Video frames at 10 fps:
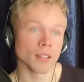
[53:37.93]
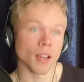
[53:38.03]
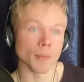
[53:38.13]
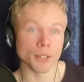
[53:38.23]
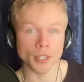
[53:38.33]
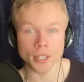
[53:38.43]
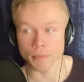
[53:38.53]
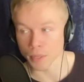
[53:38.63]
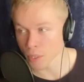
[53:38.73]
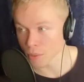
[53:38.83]
I'm good at
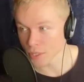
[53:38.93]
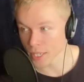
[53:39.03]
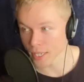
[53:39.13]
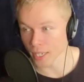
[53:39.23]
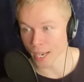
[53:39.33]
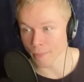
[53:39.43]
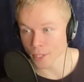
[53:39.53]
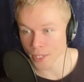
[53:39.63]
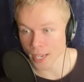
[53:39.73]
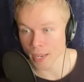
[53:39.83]
music, I'm
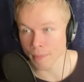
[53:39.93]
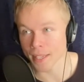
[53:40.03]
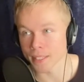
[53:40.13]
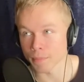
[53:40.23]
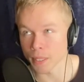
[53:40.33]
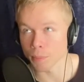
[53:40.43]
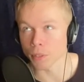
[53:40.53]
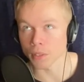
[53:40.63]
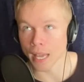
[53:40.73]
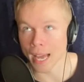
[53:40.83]
good at making people
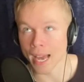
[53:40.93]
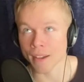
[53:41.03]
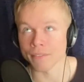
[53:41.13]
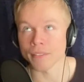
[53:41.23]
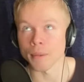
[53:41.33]
laugh, I